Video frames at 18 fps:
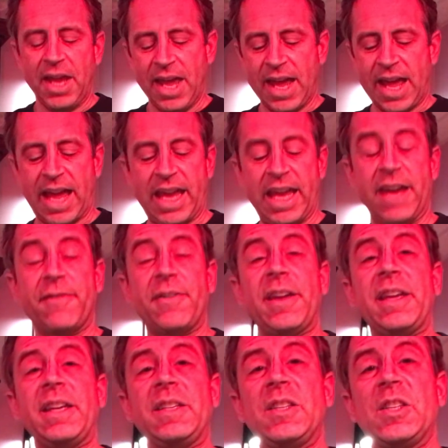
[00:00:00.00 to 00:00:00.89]
I have
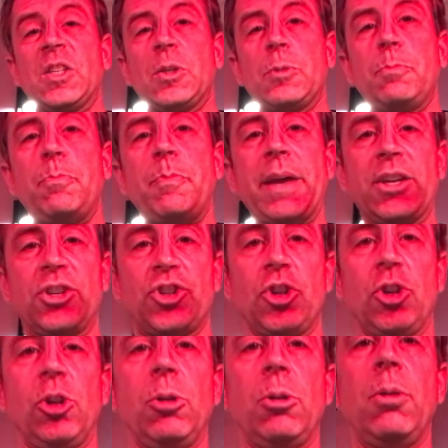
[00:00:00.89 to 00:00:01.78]
a
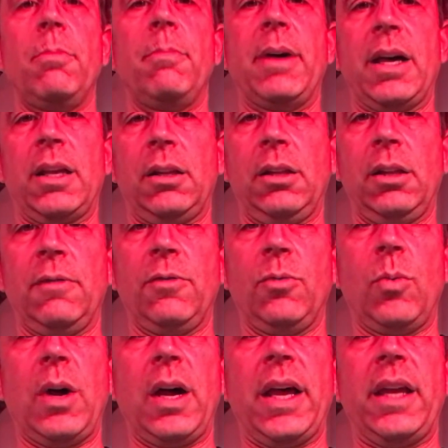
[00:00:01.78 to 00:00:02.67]
special bottle of
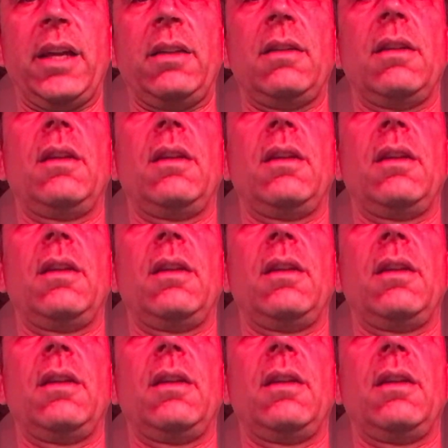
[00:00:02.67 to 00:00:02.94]
wine.